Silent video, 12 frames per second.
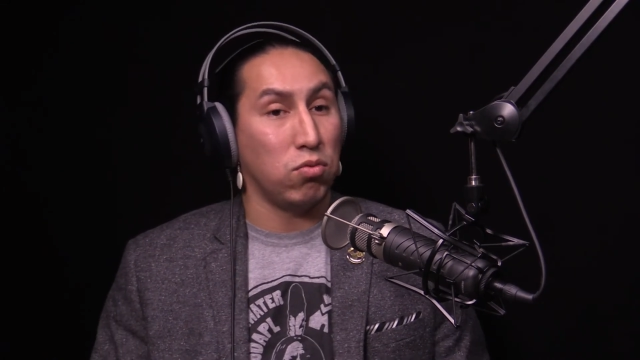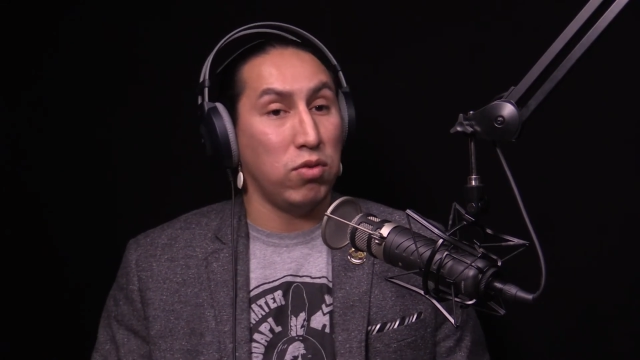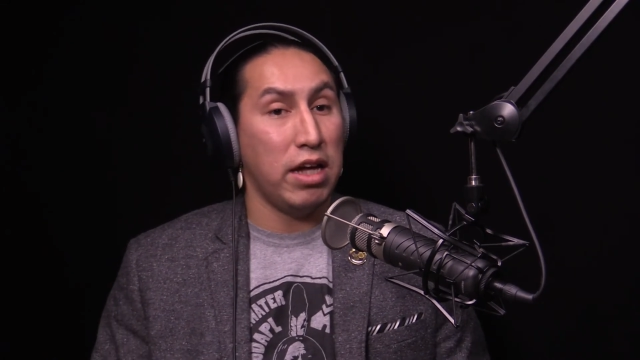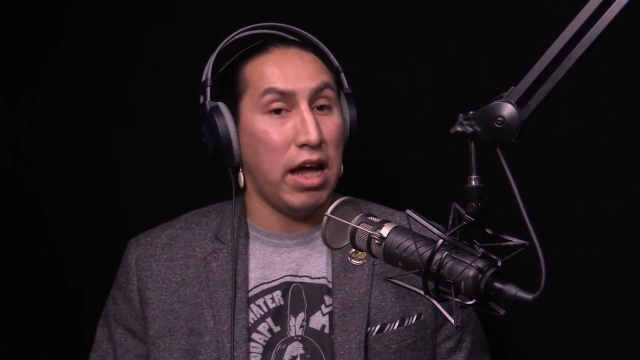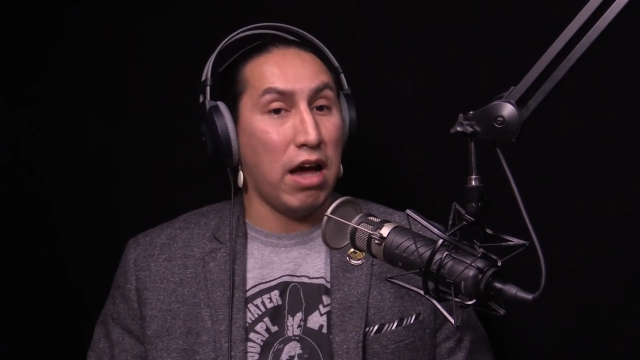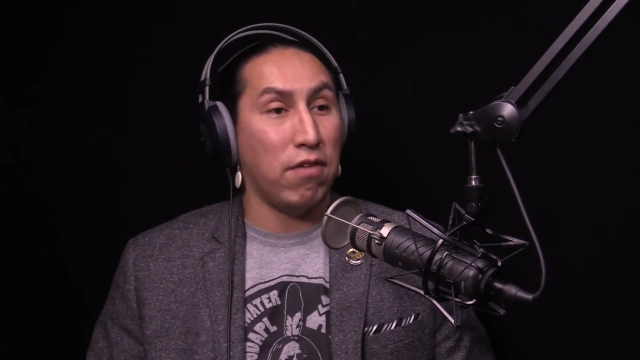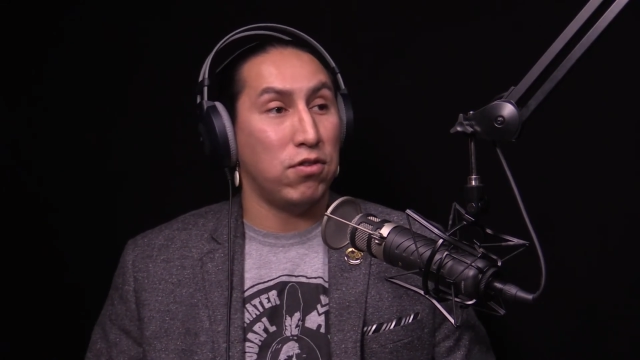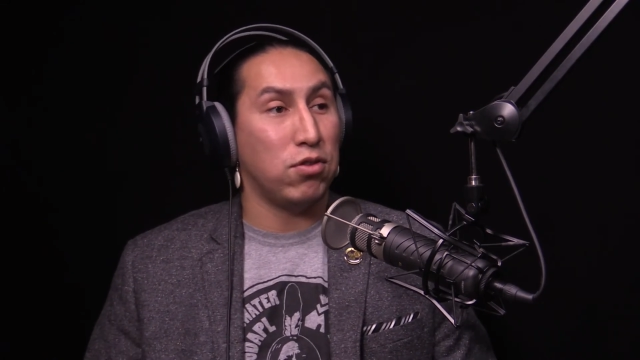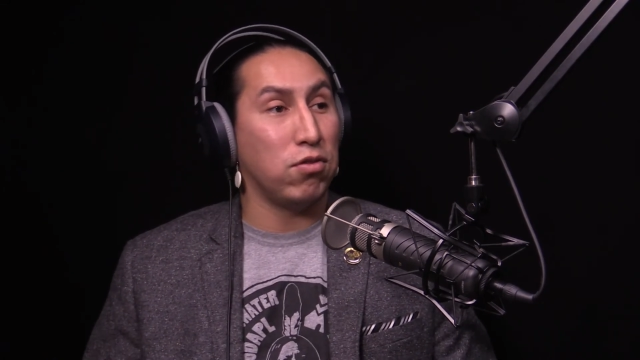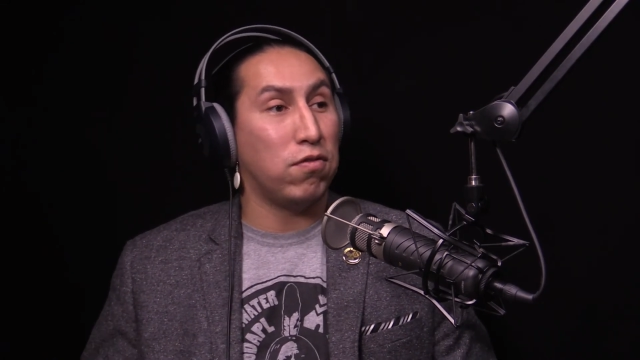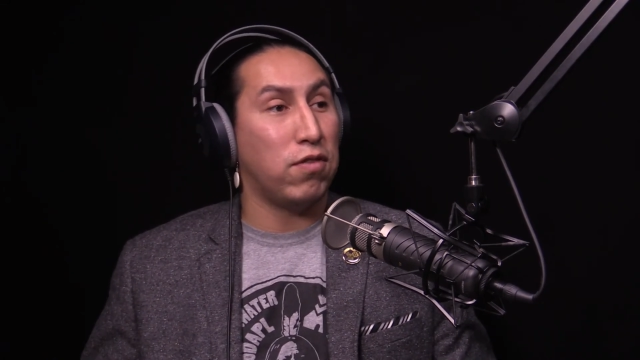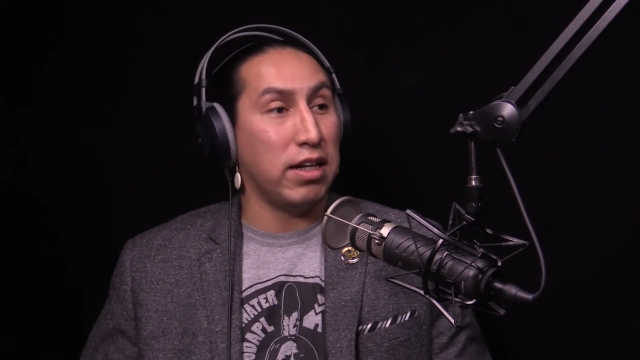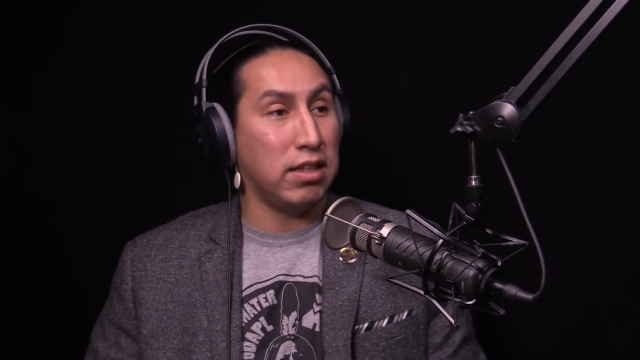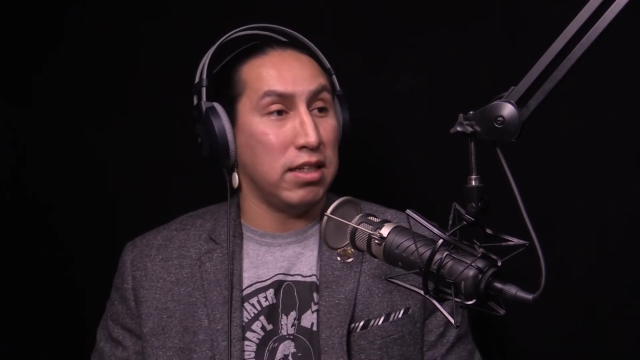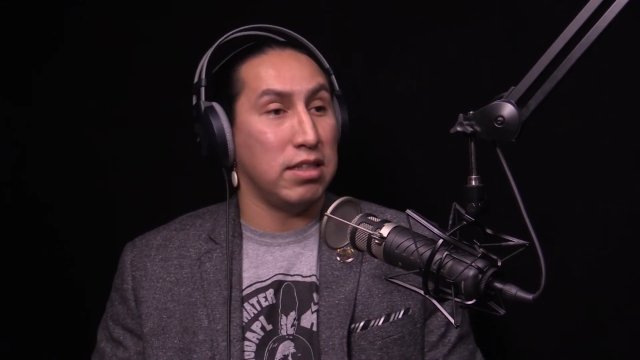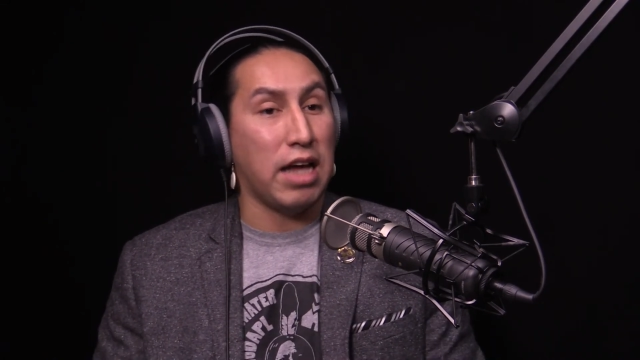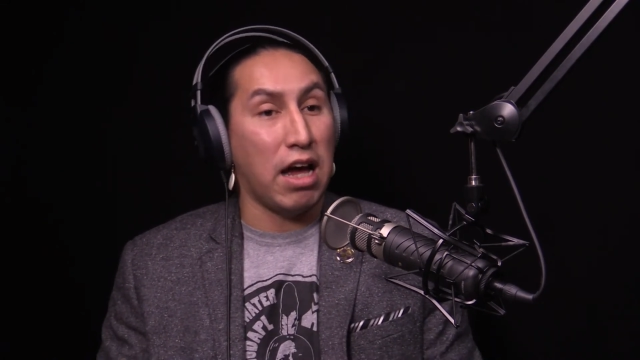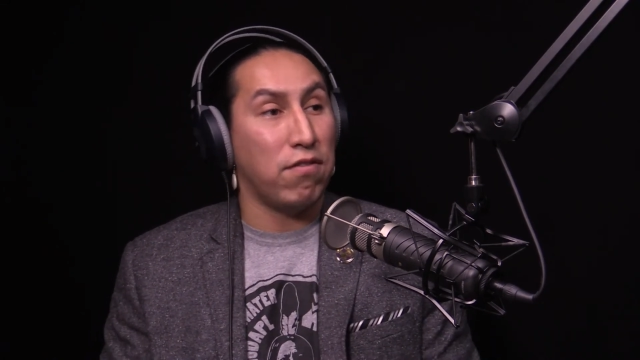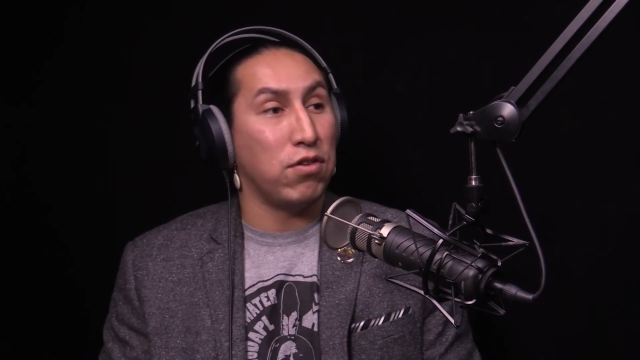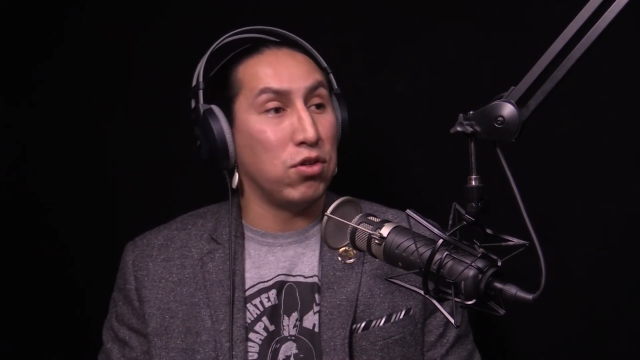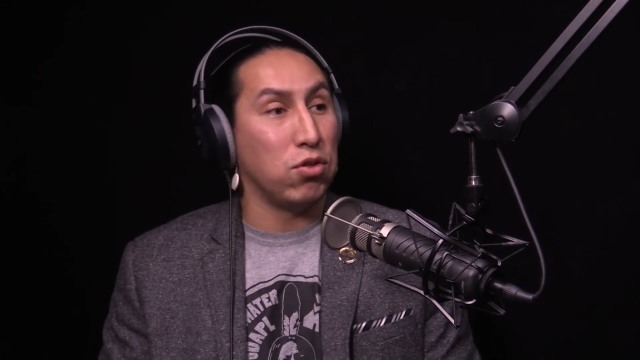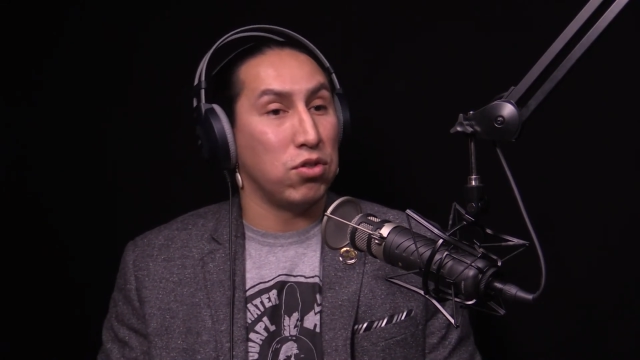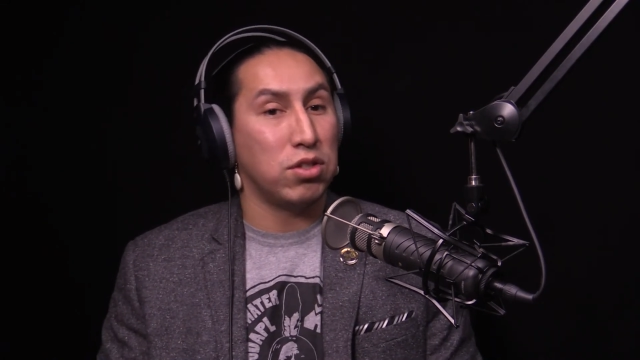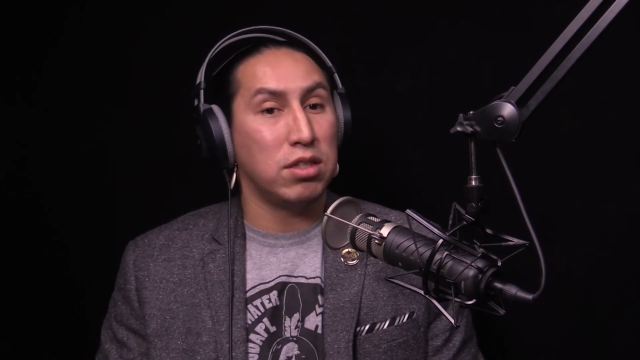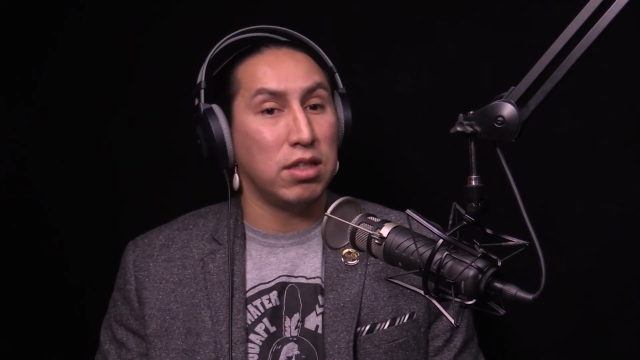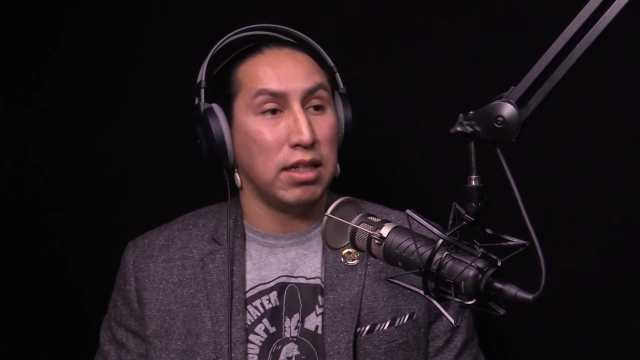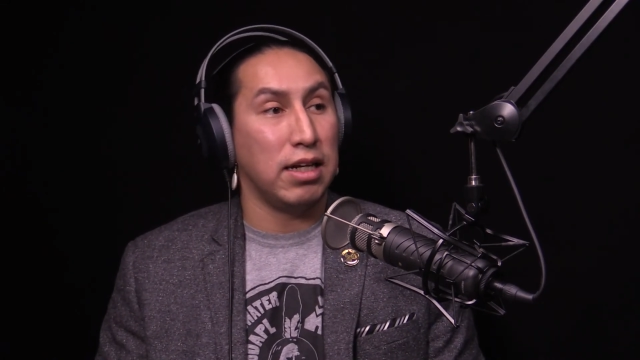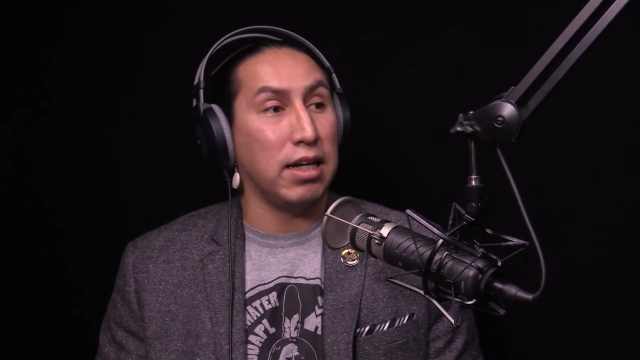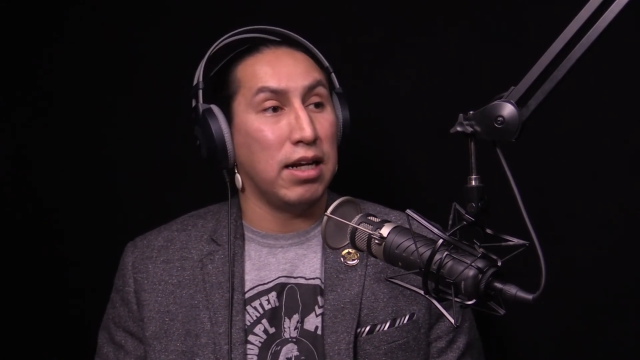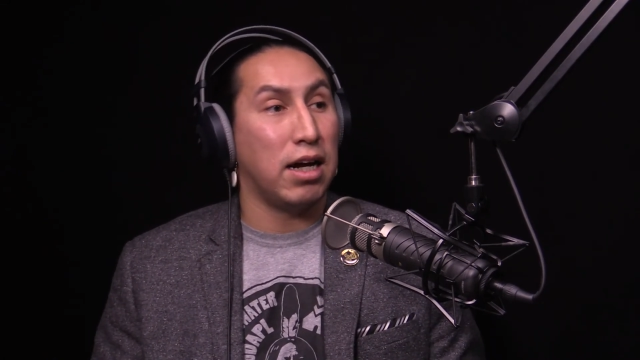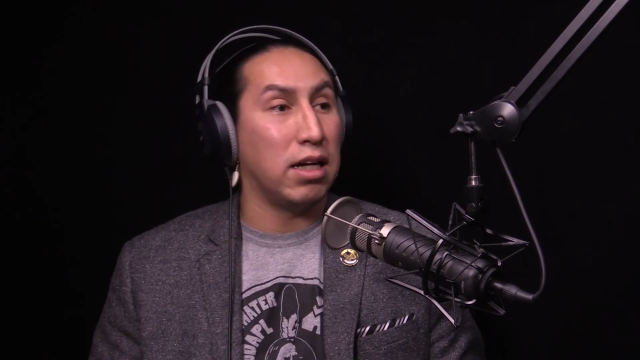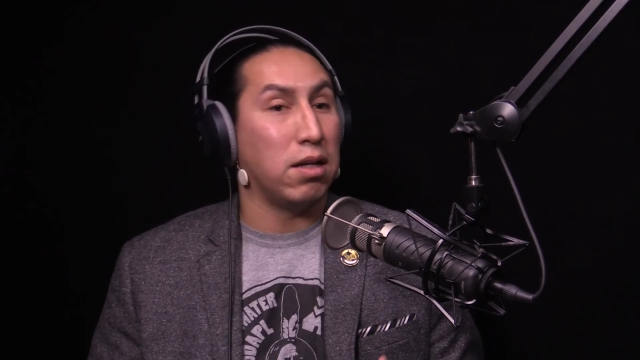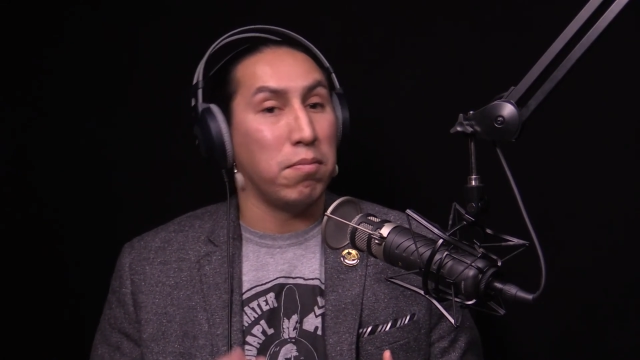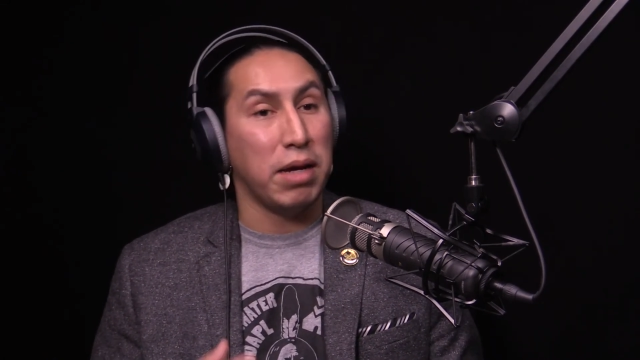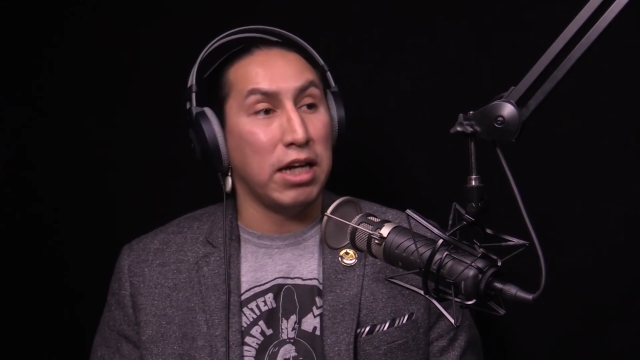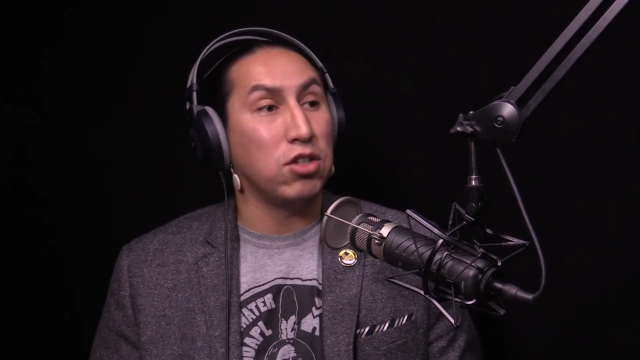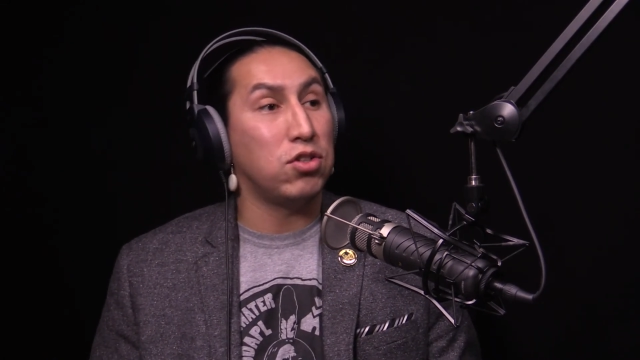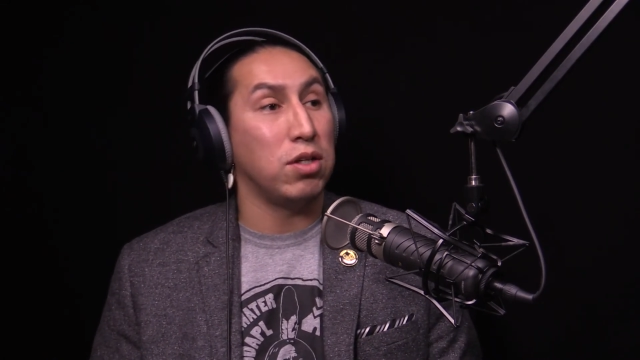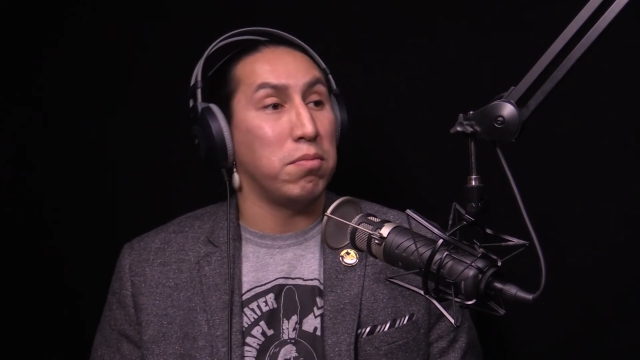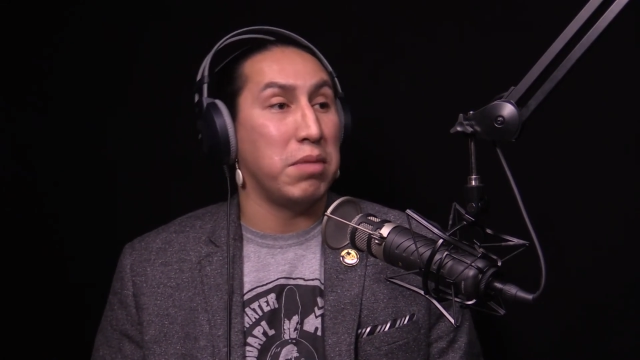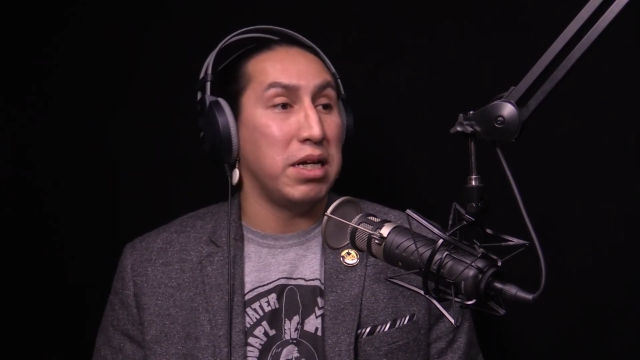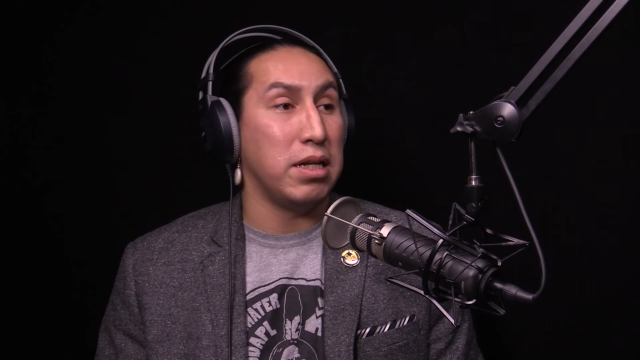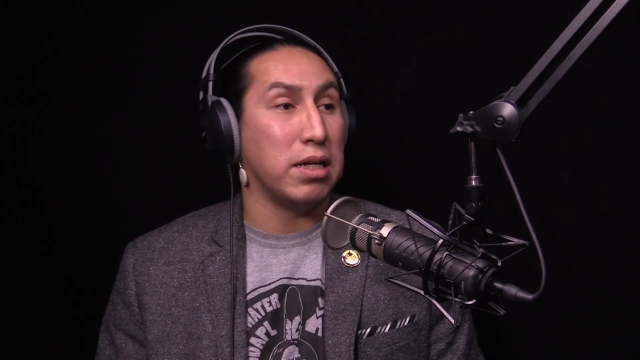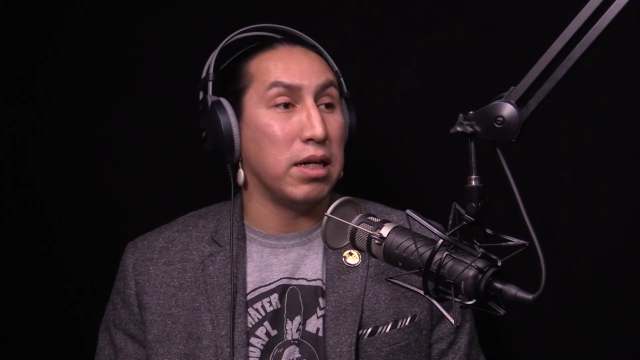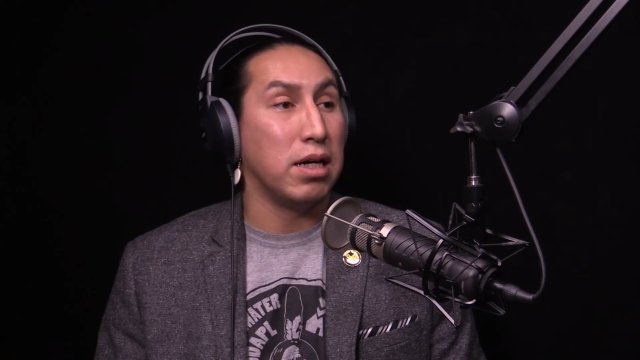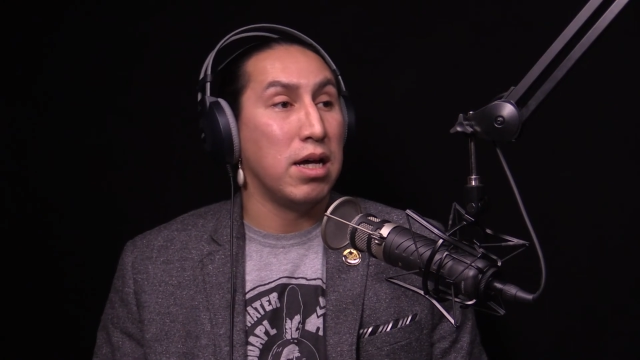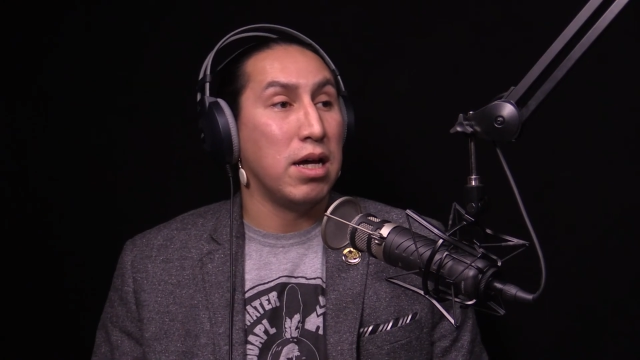We have to fight these avenues to get on the mainstream media,